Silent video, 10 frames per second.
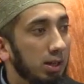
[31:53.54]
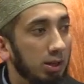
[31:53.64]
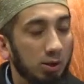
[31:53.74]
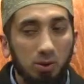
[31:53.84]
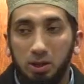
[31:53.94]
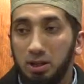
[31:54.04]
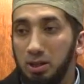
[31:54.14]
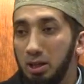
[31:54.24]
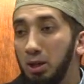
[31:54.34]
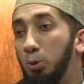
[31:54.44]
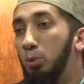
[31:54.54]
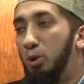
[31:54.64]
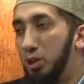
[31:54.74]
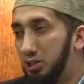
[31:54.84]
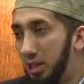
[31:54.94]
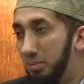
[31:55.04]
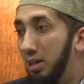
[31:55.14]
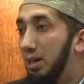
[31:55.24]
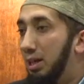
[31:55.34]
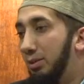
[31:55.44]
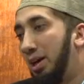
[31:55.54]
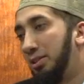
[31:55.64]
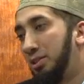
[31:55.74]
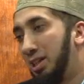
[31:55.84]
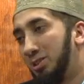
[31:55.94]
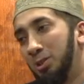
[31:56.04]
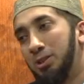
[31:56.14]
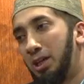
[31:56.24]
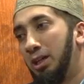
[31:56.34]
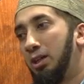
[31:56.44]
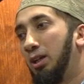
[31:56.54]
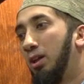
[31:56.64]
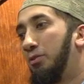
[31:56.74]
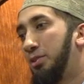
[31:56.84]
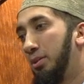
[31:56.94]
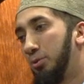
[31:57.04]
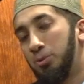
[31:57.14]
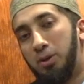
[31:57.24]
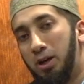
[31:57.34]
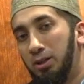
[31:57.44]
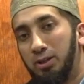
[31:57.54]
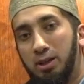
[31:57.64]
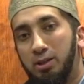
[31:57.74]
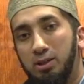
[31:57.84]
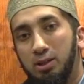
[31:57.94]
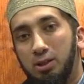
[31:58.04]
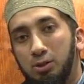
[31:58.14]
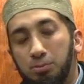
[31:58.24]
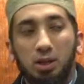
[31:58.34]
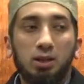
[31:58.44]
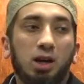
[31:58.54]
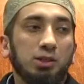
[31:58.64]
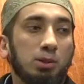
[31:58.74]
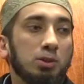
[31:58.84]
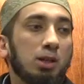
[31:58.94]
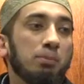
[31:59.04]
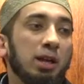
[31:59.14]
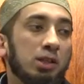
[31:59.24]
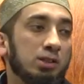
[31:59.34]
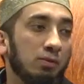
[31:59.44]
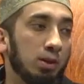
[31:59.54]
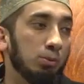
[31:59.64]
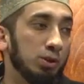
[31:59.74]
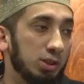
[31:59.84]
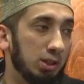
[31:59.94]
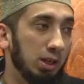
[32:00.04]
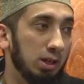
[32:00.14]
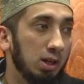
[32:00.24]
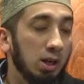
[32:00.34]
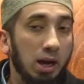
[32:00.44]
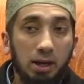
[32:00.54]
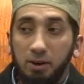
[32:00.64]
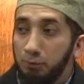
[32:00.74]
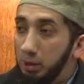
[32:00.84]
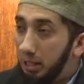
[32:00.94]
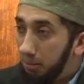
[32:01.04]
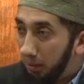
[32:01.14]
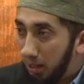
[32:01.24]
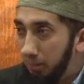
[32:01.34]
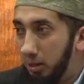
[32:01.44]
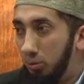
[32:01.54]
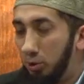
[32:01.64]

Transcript: rewards them. He rather says in this ayah, He loves them. SubhanAllah. May Allah Azza wa Jal make us of the muqsiteen. And if we can become the